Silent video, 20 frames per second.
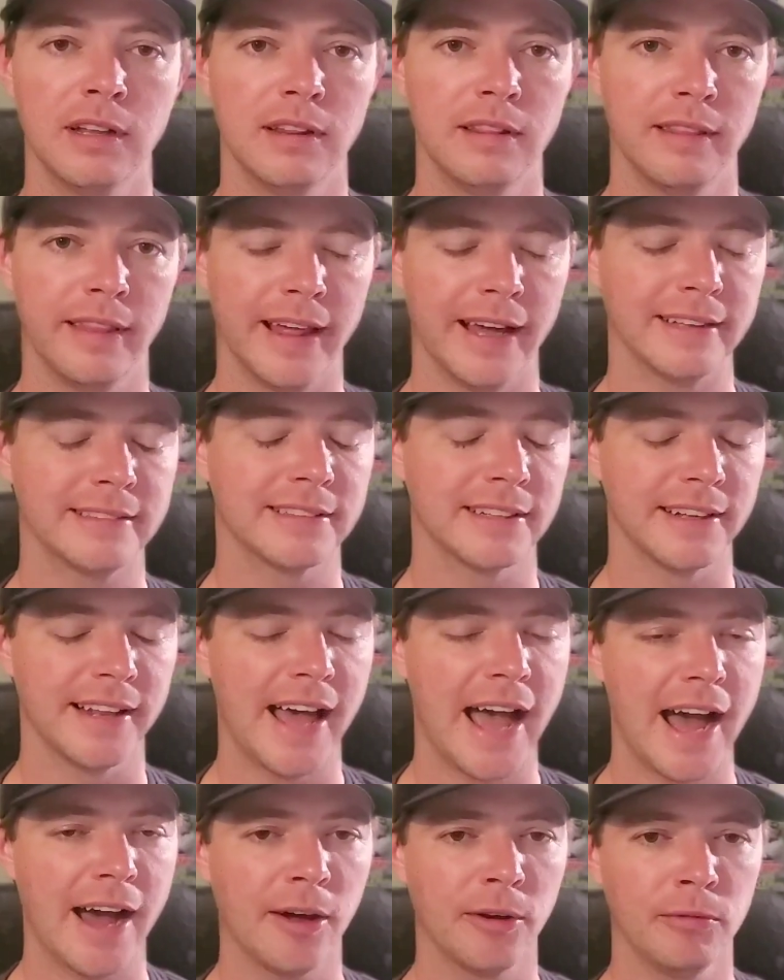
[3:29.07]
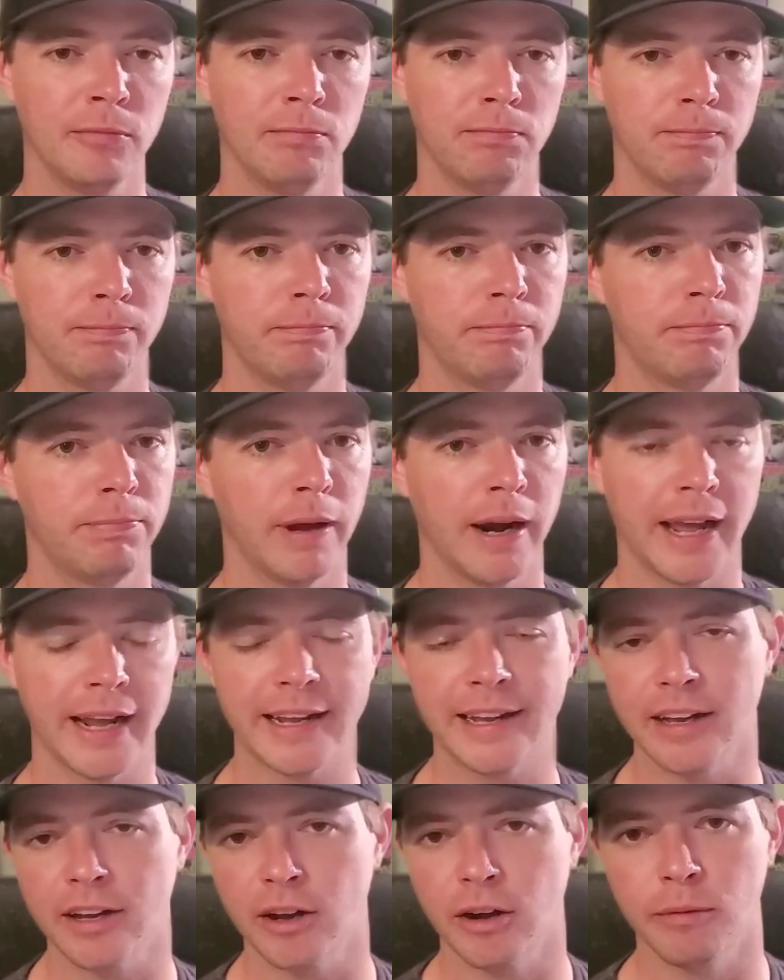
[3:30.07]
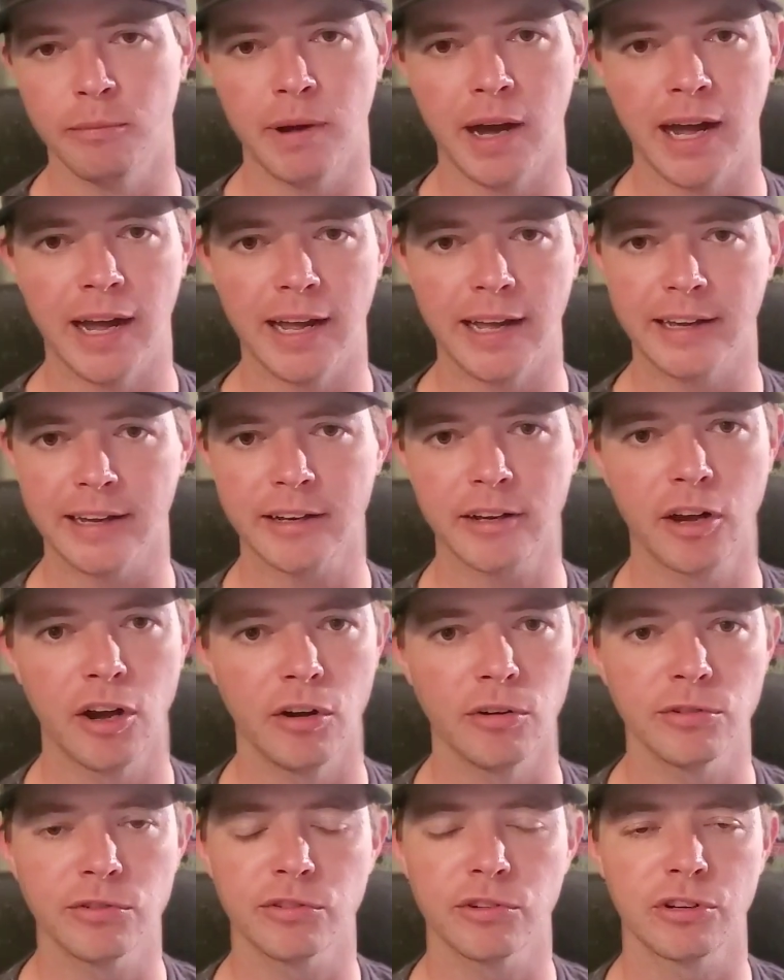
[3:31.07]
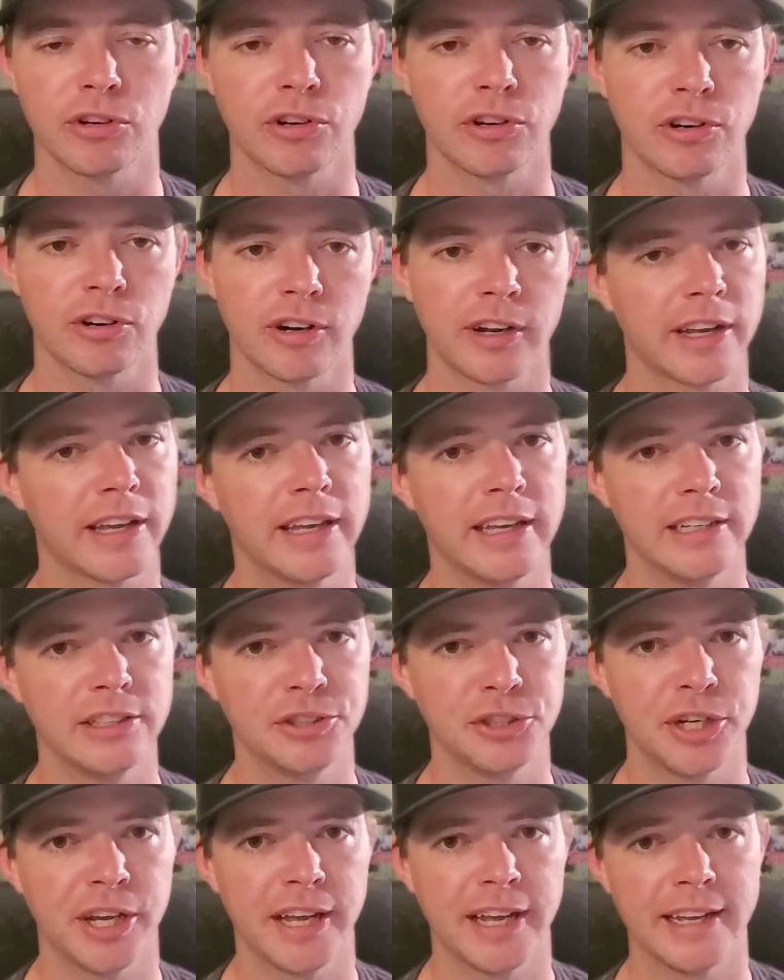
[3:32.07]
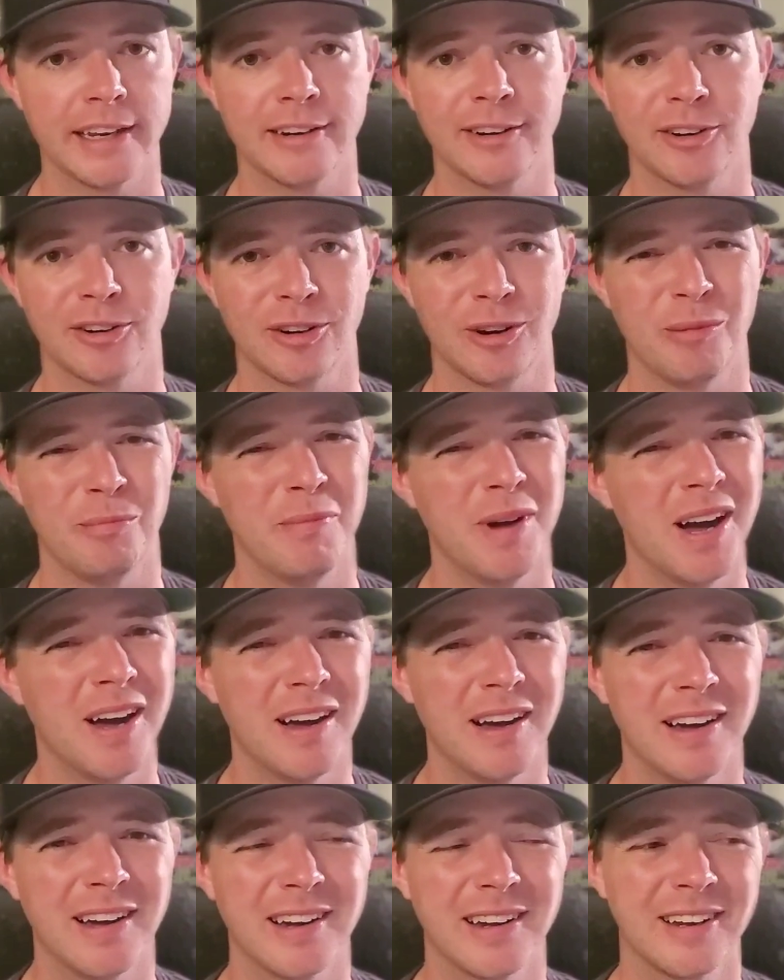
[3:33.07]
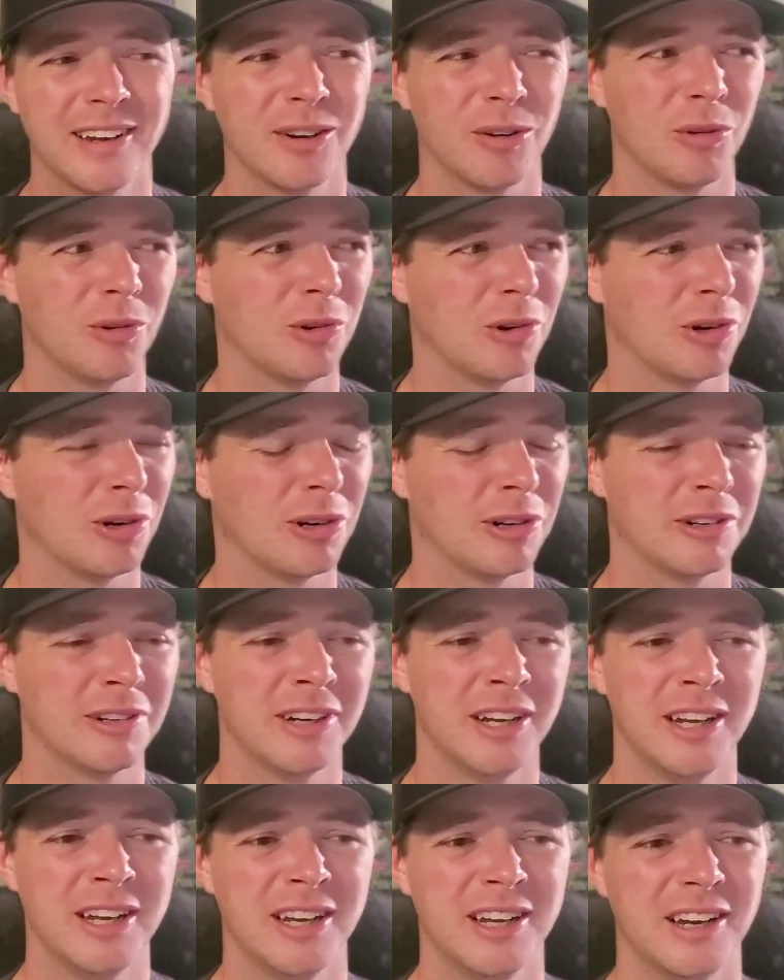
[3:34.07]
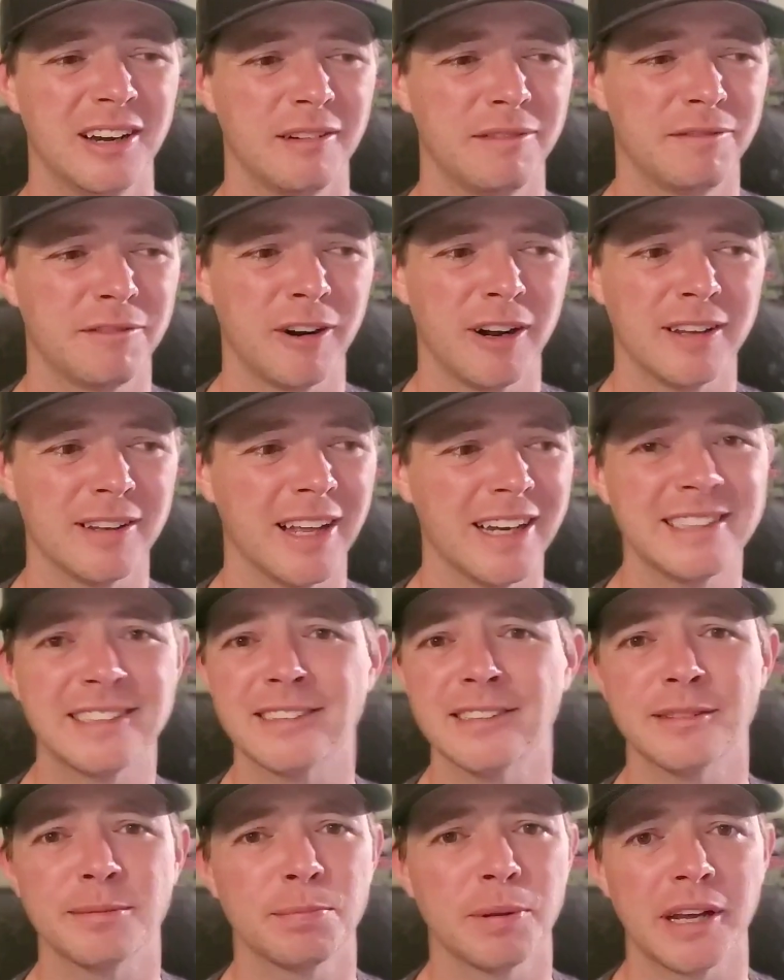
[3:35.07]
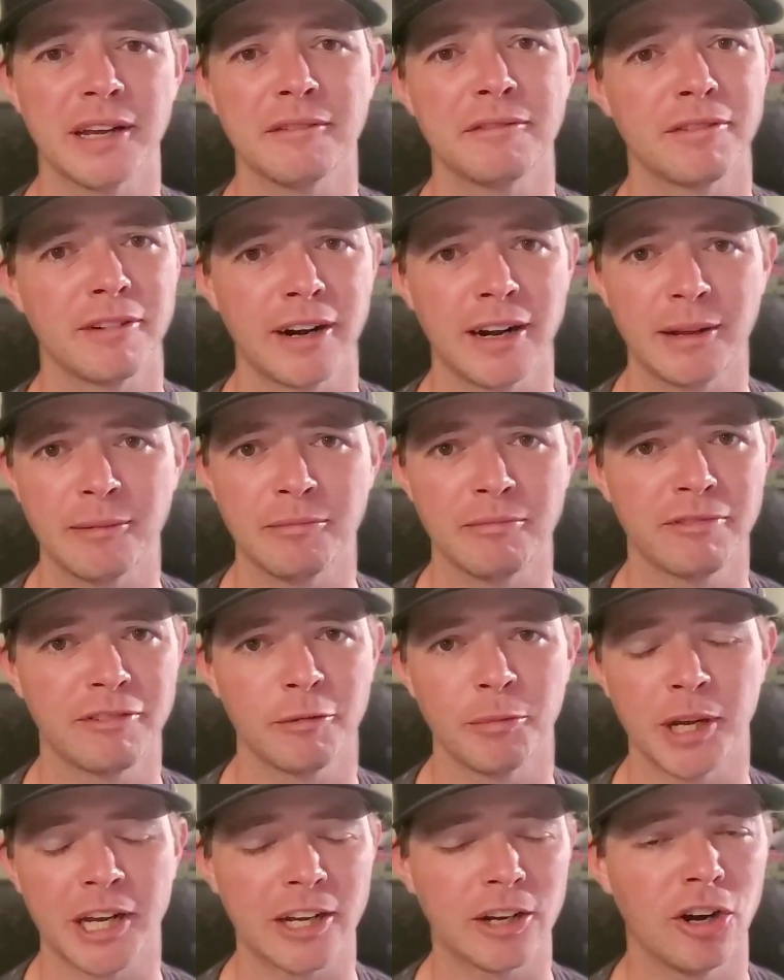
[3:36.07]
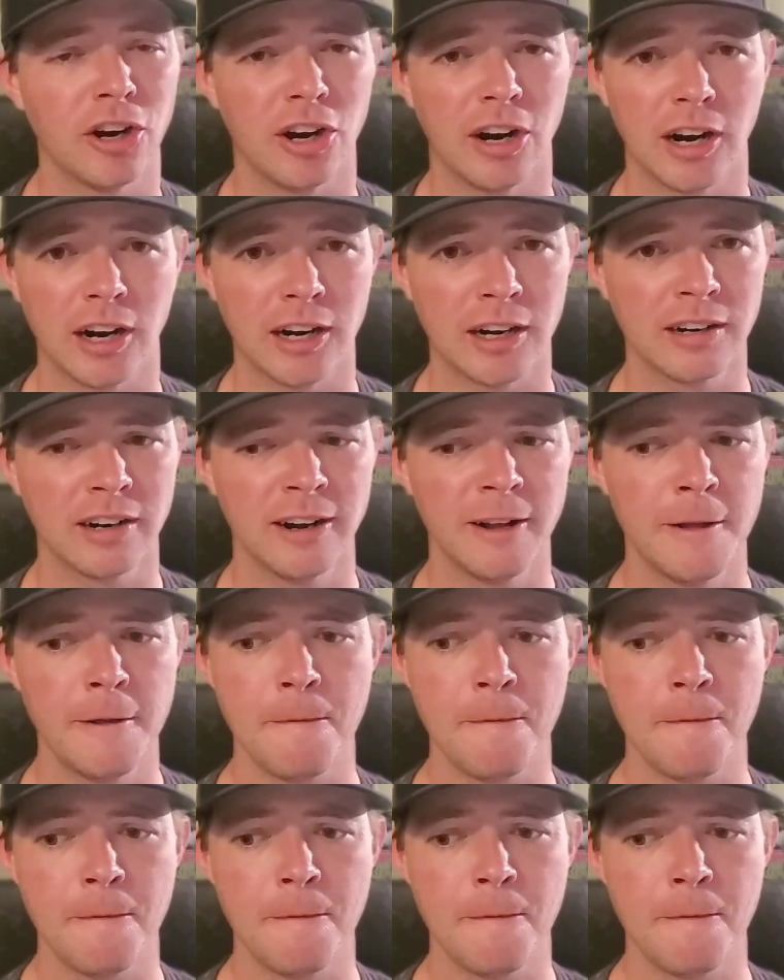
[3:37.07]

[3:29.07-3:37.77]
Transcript: that's allowed, but I can go buy a coaster or a keychain or a mug or a front license plate frame for my car